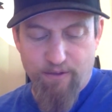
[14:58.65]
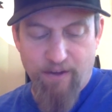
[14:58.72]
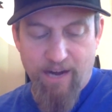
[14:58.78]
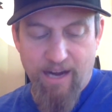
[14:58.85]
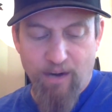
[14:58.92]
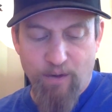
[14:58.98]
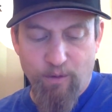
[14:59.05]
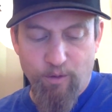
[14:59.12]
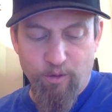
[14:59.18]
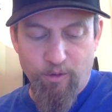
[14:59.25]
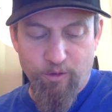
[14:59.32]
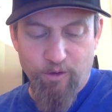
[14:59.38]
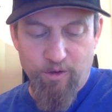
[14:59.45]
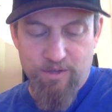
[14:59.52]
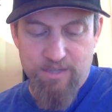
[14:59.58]
fire for the
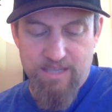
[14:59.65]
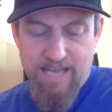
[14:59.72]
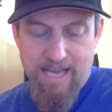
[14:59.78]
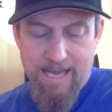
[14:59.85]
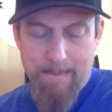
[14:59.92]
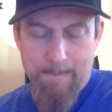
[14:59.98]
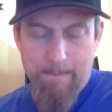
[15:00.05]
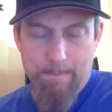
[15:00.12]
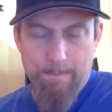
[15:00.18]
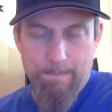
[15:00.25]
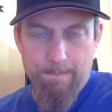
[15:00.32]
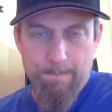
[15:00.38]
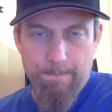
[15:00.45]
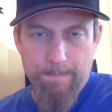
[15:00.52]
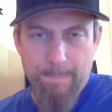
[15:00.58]
first time,
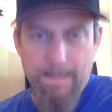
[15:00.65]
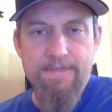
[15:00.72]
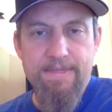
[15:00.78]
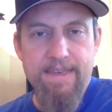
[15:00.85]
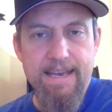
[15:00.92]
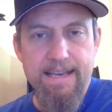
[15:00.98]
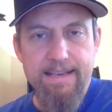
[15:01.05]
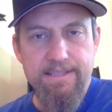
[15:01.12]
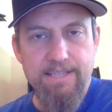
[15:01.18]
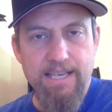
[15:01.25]
and this